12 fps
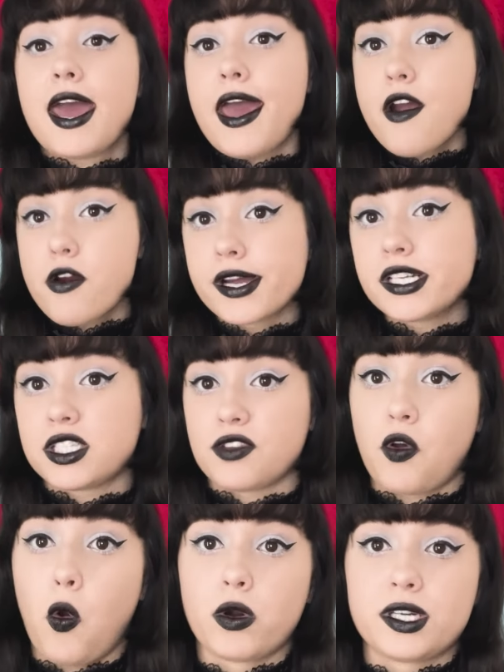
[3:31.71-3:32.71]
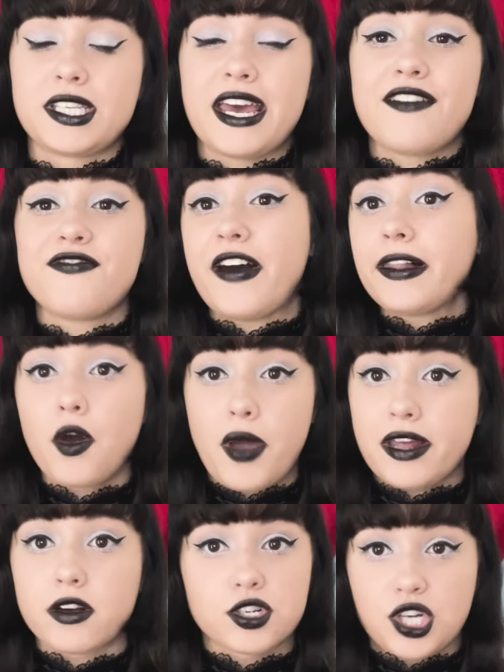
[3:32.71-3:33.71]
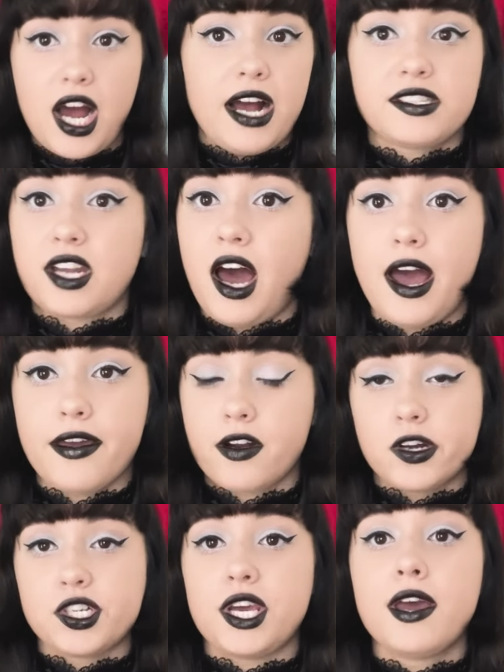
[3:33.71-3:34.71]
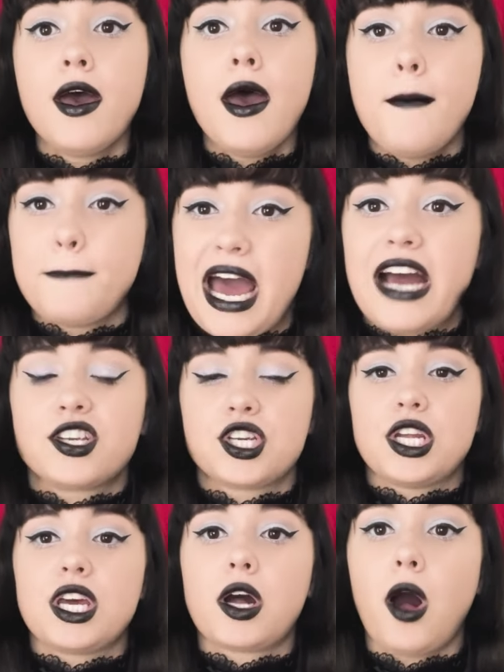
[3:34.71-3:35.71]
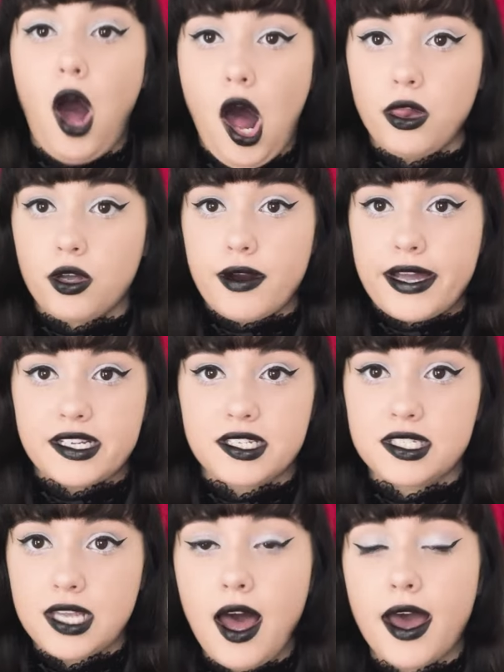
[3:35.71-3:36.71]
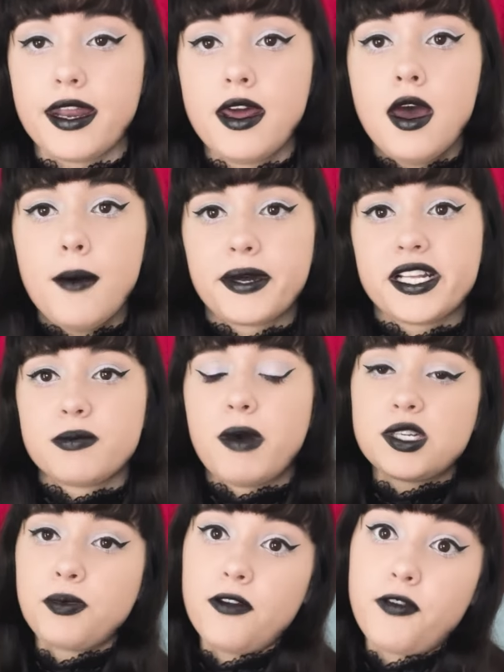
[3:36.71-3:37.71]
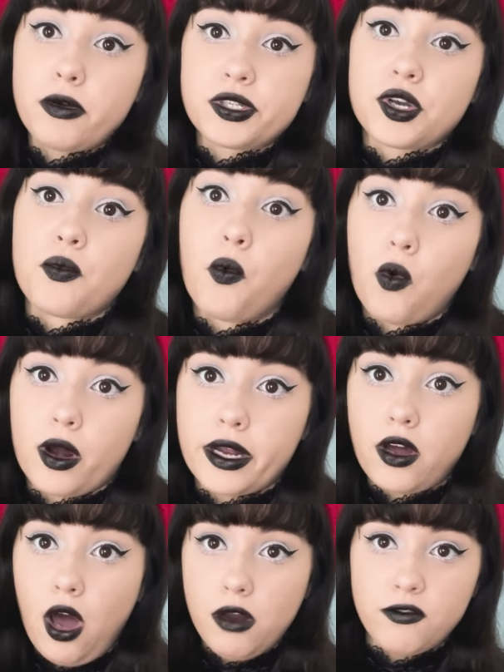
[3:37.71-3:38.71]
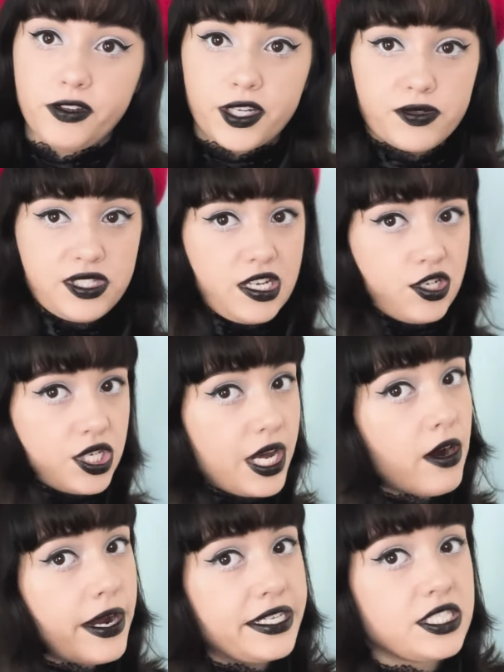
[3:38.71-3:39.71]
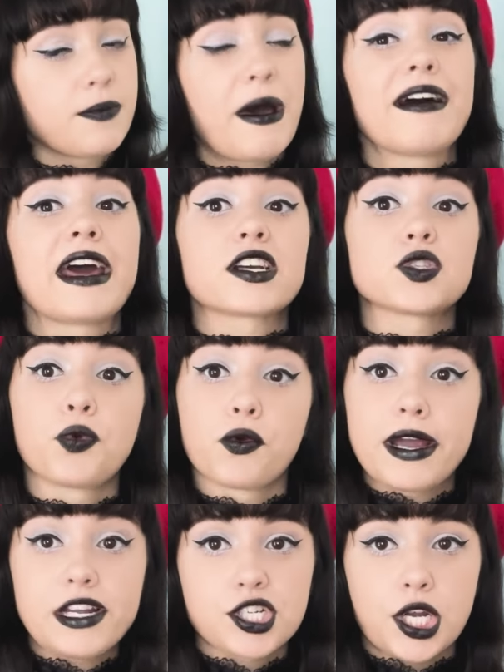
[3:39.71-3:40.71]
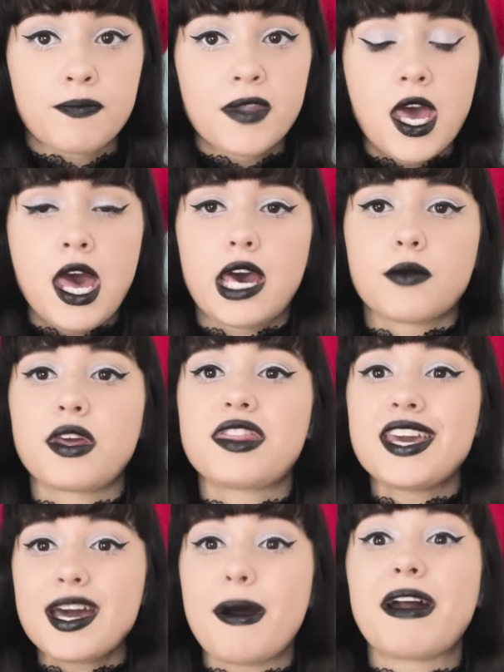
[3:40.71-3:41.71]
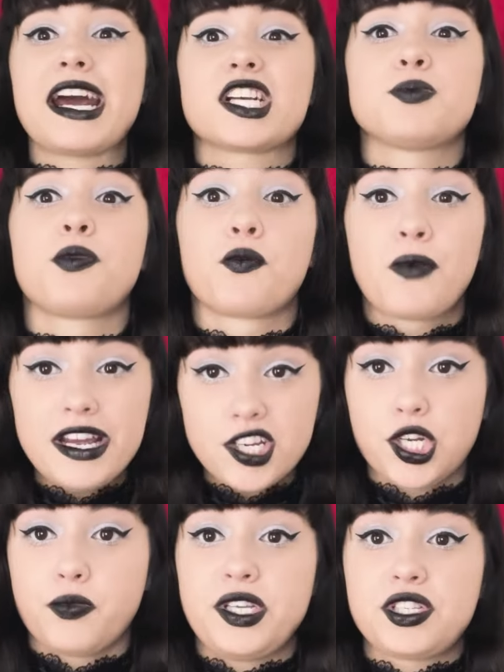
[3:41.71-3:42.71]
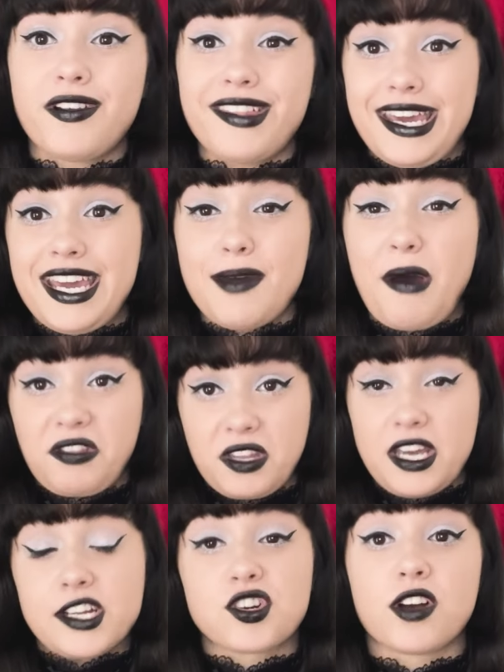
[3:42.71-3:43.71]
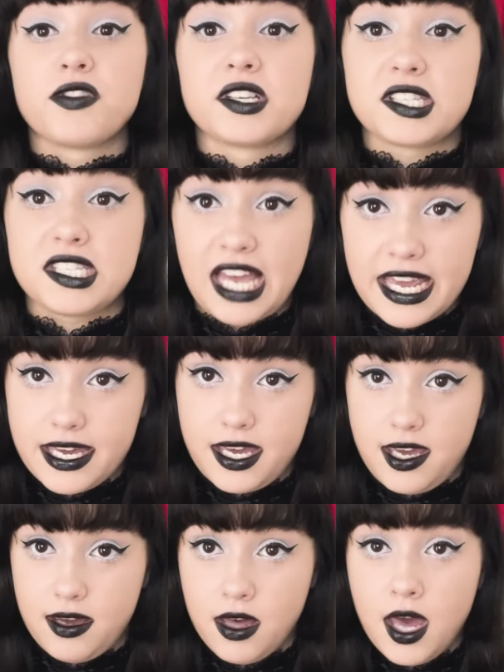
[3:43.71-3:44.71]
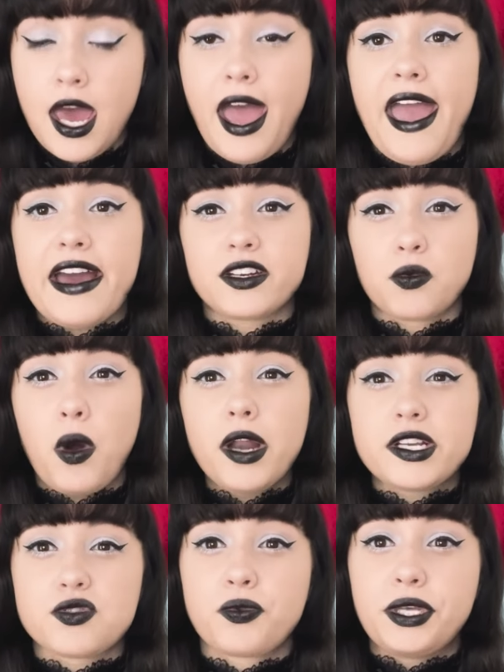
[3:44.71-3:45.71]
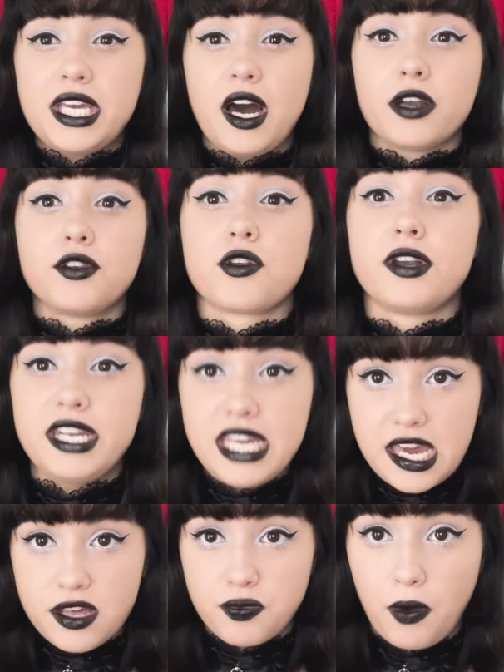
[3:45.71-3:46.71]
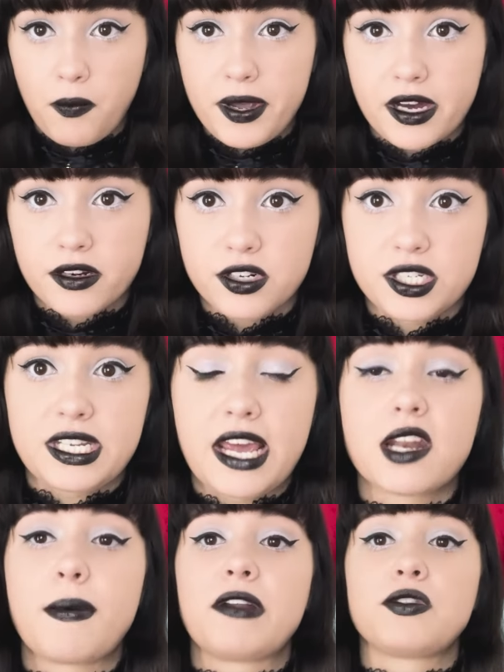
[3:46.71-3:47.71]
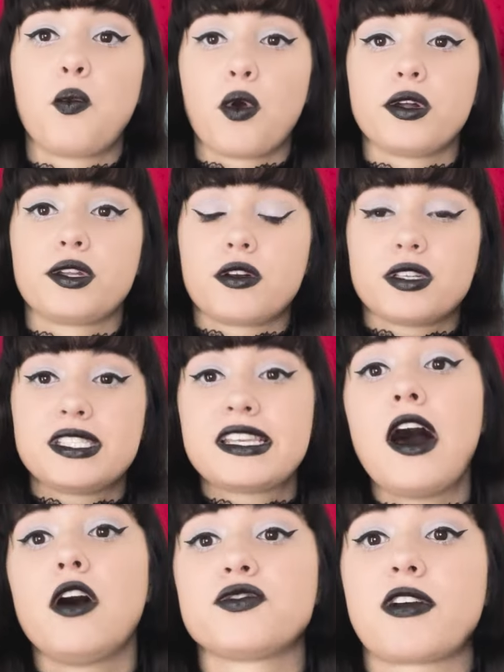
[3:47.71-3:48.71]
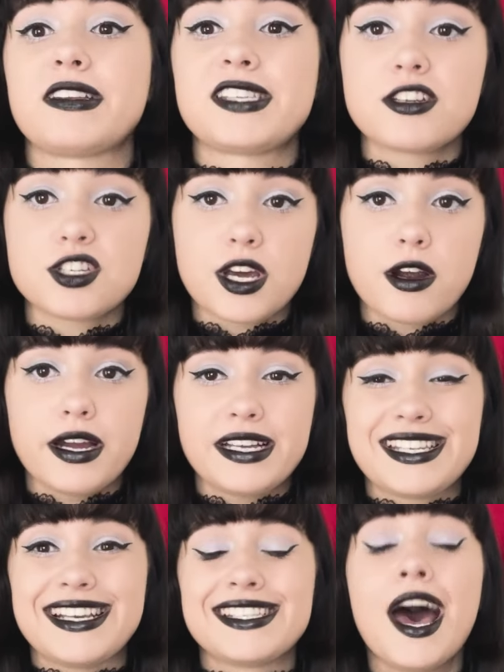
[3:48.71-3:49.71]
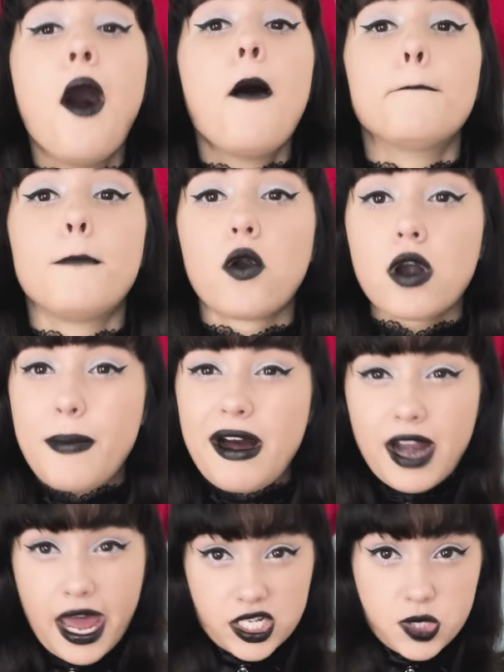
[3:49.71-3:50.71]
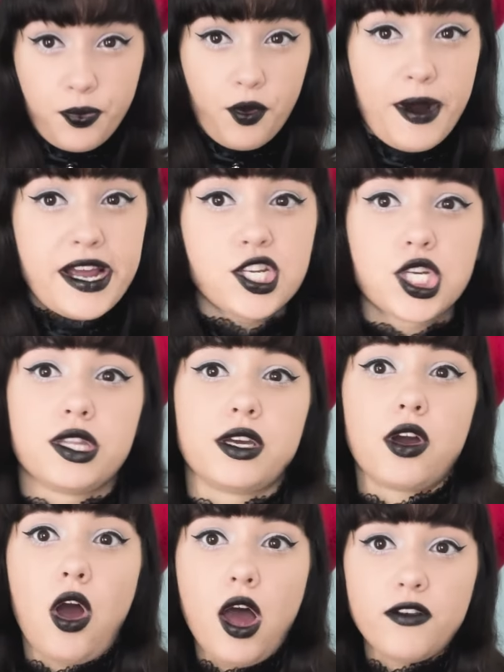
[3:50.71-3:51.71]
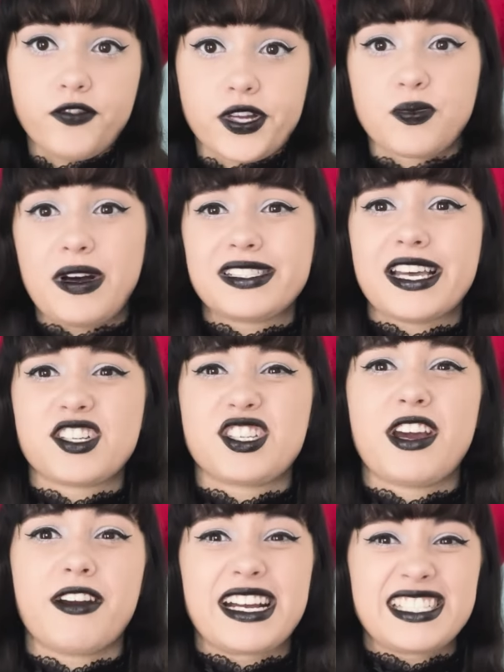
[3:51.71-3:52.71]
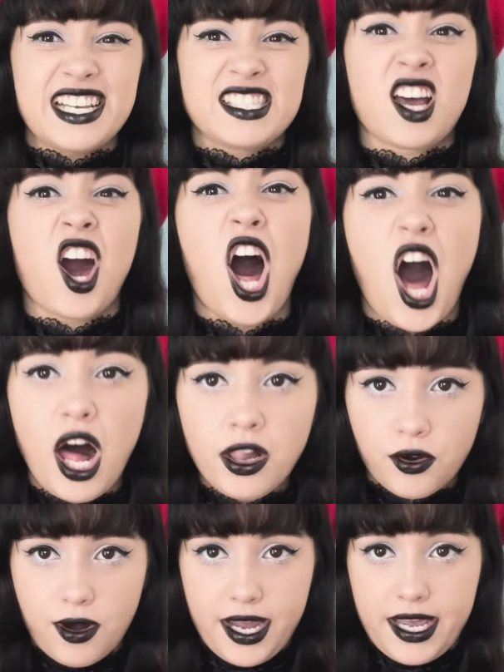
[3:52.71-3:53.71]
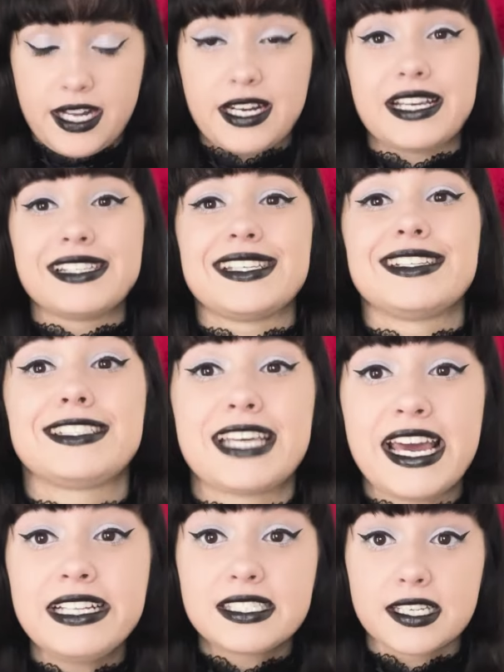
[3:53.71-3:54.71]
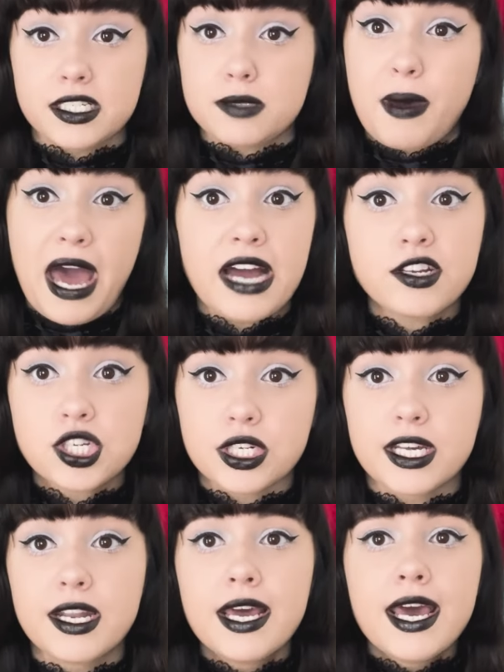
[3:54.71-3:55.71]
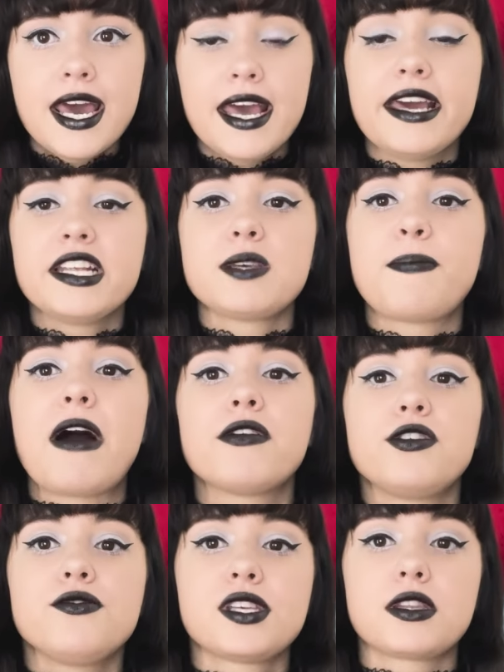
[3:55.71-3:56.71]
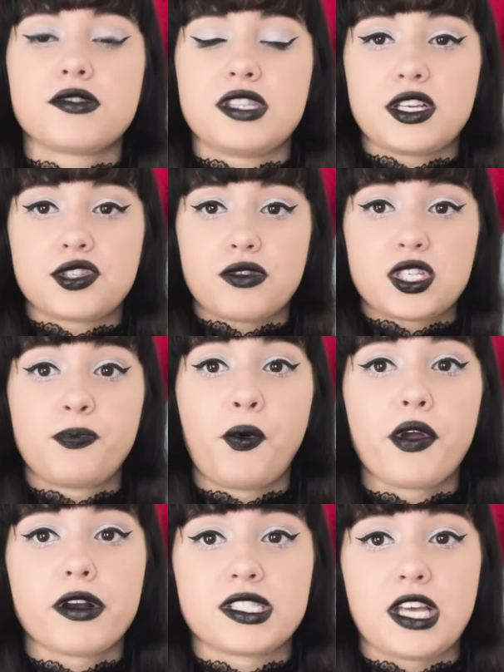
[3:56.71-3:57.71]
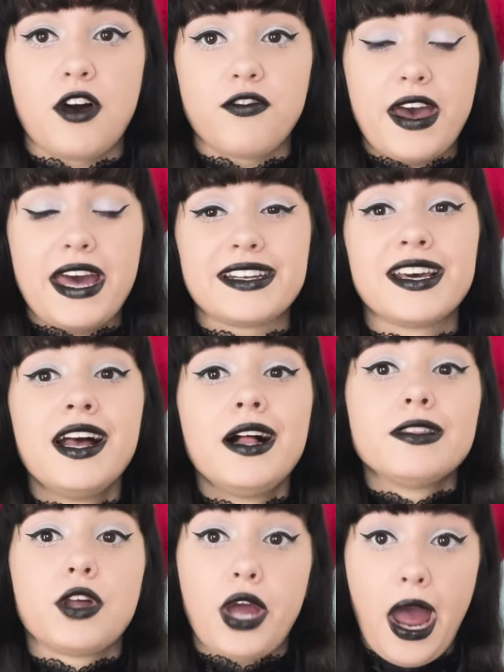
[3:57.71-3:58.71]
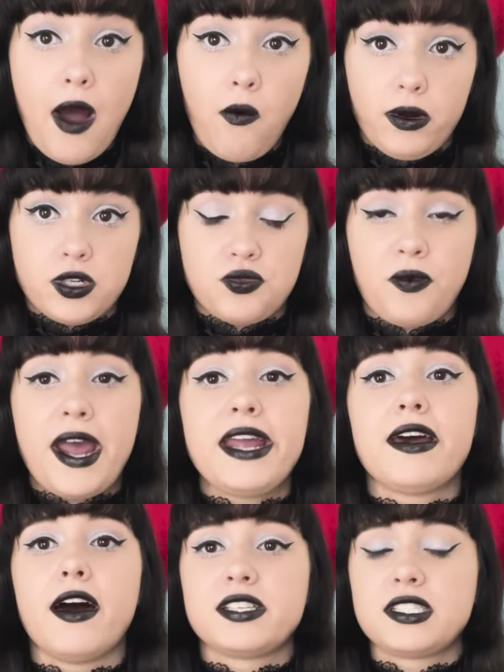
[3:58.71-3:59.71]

Aries is, of course, a fellow energized, high energy, passionate, choleric sign, but it's much more focused on war and conflict, where Sagittarius is about exploration. And when we think about exploration, we start thinking about the nature of the psyche and what is really underneath what we understand about the world and ourselves, right? Sagittarius is more about exploration than conflict. While Sagittarius is choleric, it is intense, it is passionate, it is about using those things to explore yourself and look outwards, right? A